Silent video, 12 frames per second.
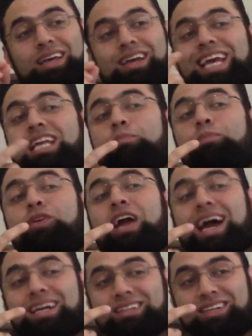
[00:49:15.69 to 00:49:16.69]
In
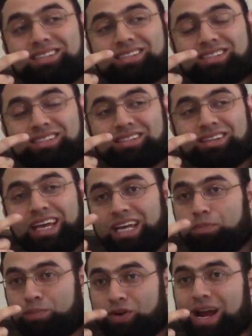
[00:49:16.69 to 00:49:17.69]
practice,
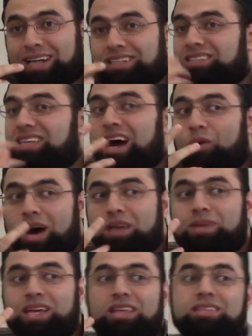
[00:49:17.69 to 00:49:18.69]
how I
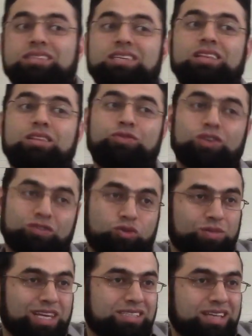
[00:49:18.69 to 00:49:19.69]
make the Sin different
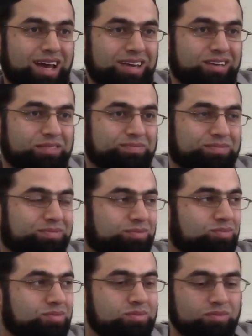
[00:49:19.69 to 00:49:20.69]
from the Zai.
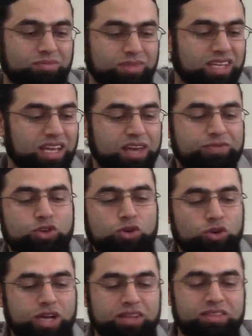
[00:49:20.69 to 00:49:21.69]
If you
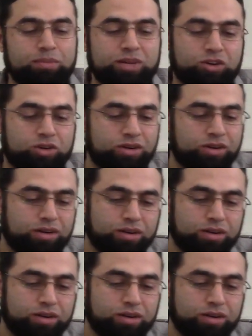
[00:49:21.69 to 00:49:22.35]
look at the mirror,